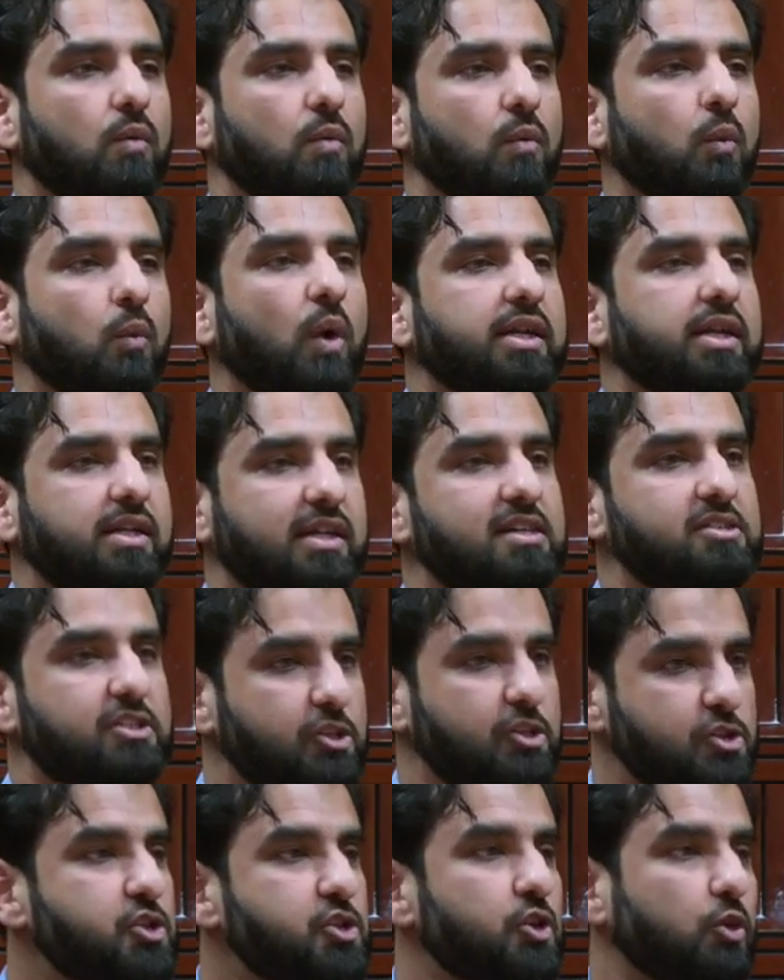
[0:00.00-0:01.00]
what does
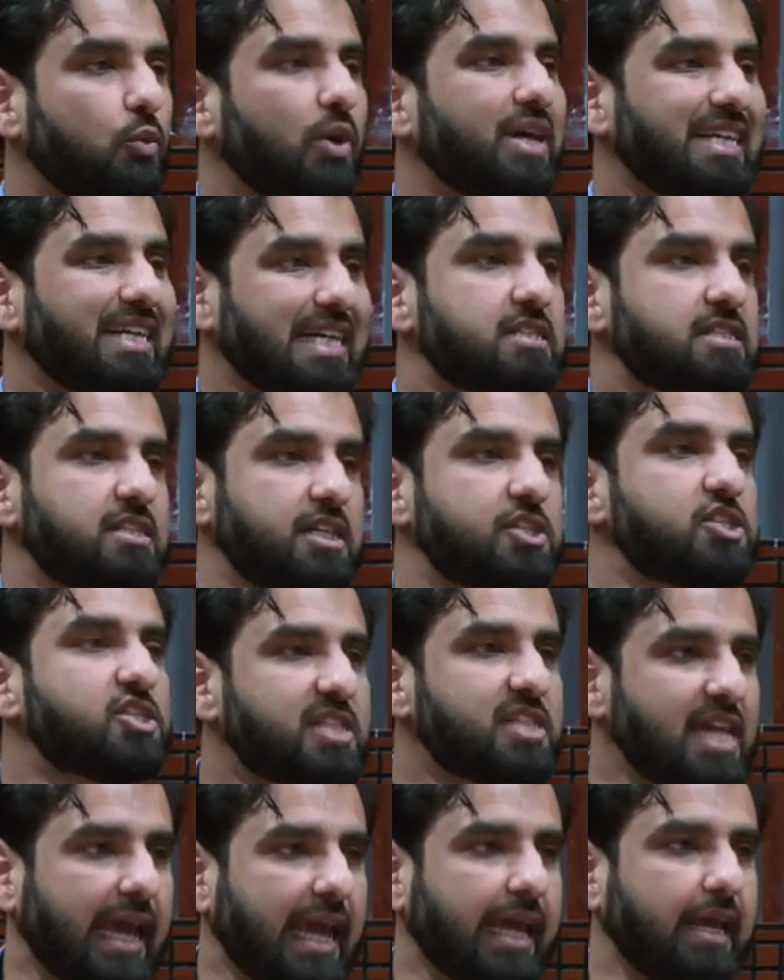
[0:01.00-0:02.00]
it do? What does it
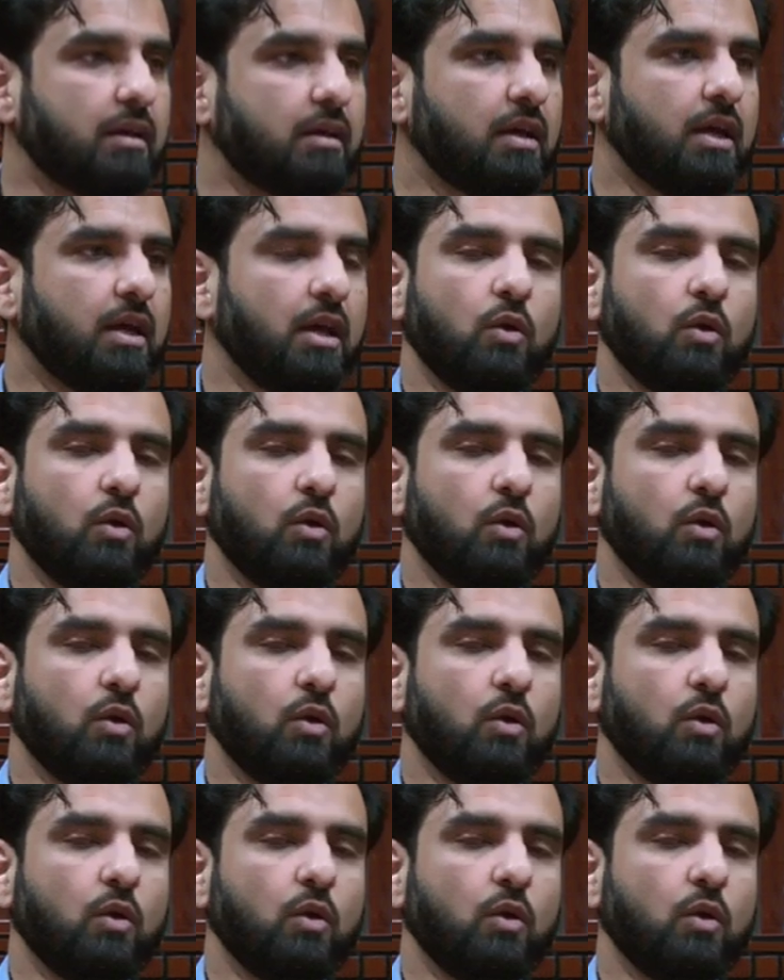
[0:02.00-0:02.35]
say?